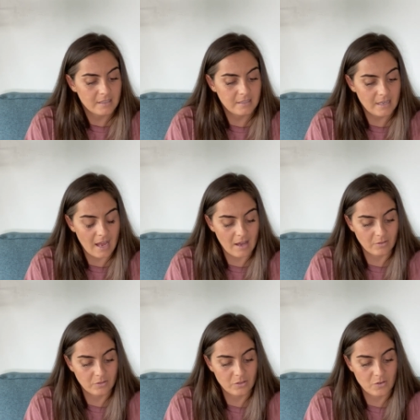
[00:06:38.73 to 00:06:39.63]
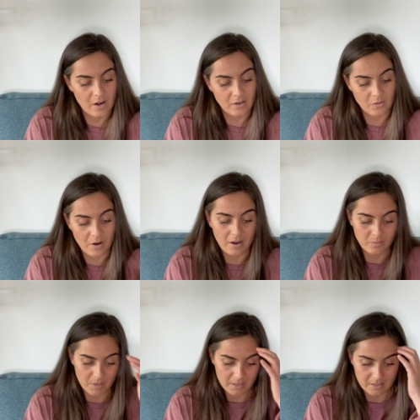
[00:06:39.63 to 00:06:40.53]
down to try and
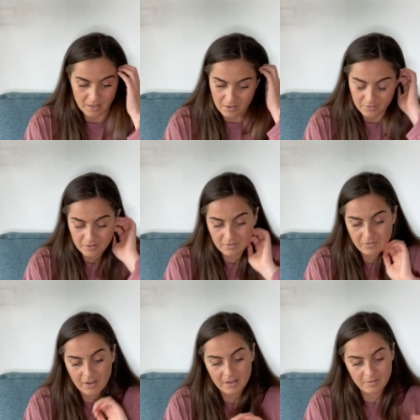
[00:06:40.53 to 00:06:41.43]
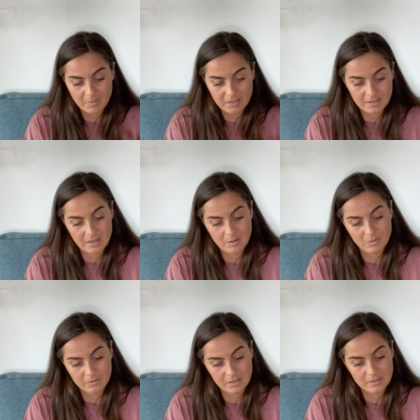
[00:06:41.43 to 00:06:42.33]
ground myself and find my
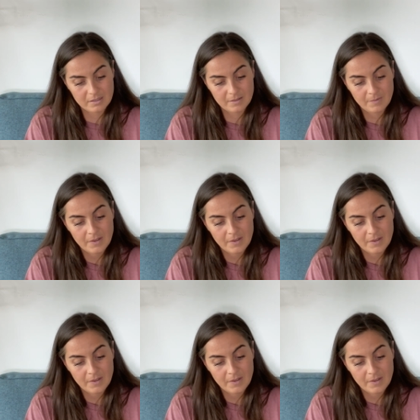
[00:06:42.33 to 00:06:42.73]
stableness.